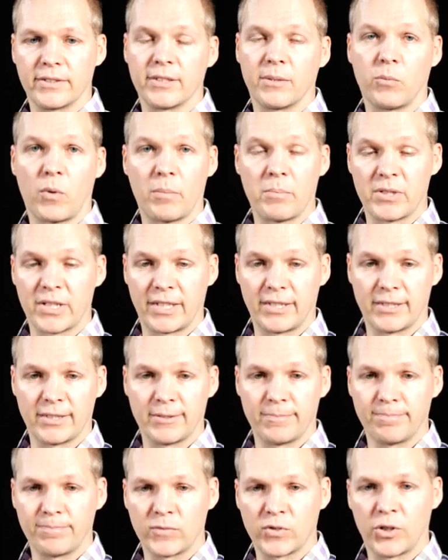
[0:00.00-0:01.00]
to some
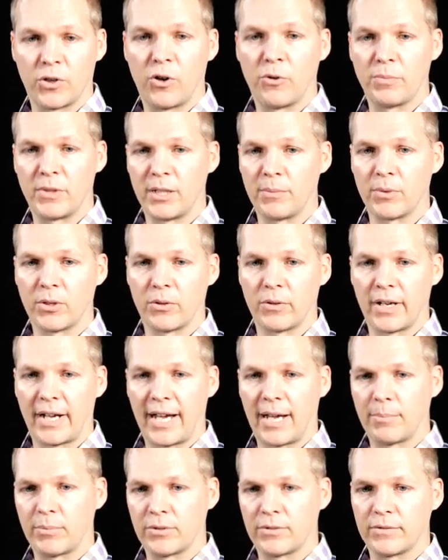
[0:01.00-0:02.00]
websites. So Home Depot,
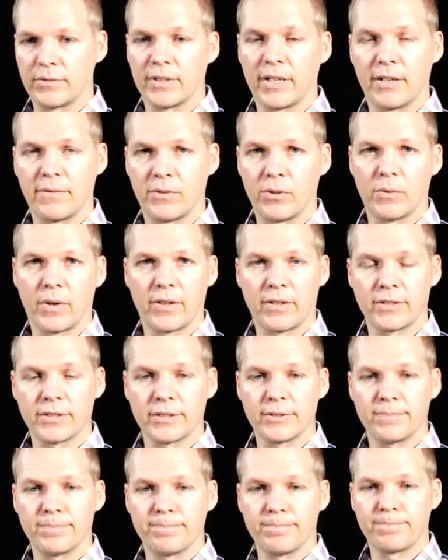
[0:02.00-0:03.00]
Apple, and a few
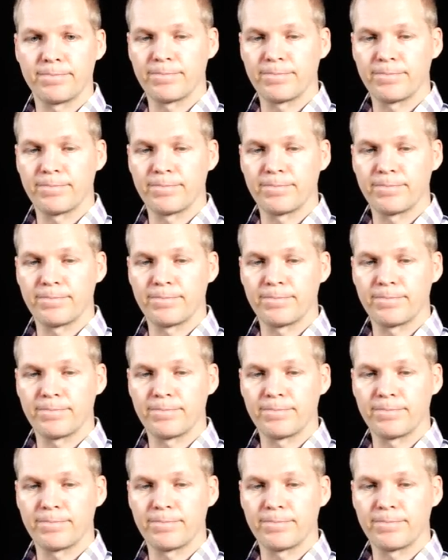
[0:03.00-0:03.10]
others.